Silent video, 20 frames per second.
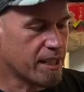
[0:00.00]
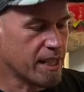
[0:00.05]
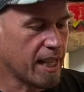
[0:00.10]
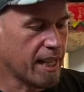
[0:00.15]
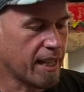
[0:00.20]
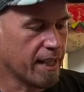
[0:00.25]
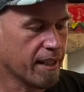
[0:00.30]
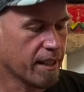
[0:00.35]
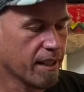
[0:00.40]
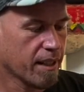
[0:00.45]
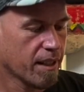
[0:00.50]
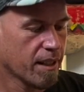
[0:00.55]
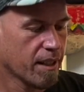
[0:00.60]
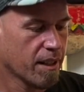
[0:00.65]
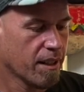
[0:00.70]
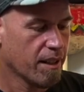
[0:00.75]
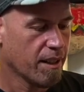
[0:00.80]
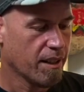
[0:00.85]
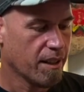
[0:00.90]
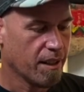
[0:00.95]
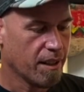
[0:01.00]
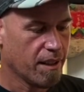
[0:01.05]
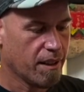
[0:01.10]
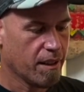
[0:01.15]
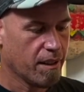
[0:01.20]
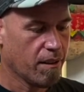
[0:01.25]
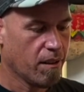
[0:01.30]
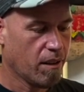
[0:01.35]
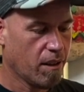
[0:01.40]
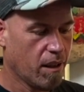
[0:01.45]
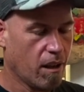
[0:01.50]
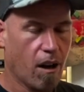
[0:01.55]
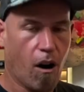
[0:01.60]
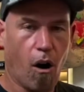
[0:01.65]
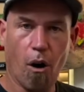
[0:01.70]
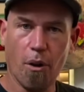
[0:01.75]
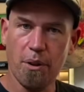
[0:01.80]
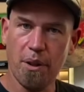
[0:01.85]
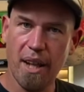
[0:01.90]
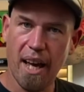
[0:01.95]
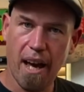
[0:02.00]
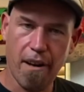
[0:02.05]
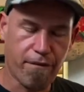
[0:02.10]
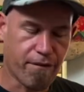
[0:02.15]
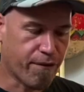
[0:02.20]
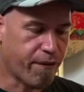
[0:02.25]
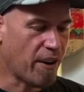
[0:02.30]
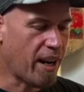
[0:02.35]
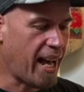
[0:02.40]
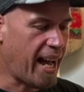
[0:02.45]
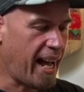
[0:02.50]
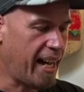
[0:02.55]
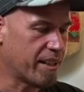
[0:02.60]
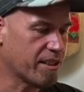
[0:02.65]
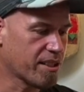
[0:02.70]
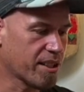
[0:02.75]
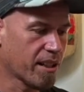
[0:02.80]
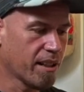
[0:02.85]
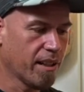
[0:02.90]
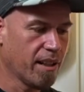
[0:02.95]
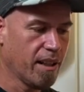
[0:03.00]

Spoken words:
it on there flat,